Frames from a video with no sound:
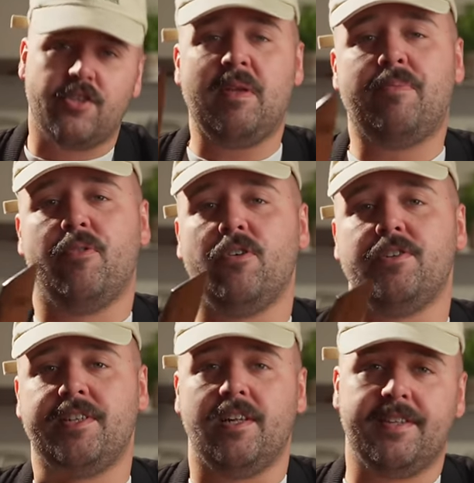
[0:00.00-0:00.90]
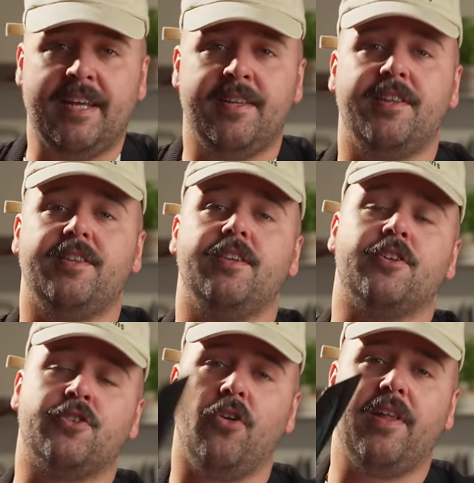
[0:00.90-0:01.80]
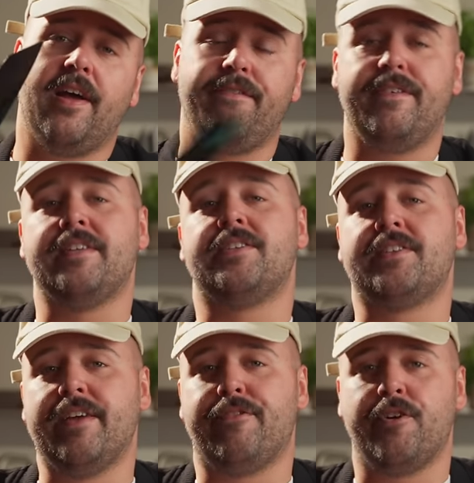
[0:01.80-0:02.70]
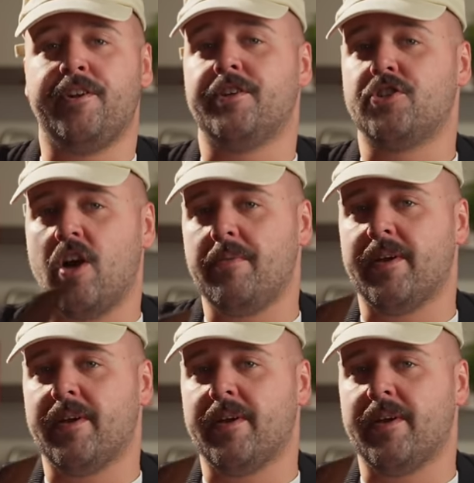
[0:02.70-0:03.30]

of people still think that a dull knife is safer than a sharp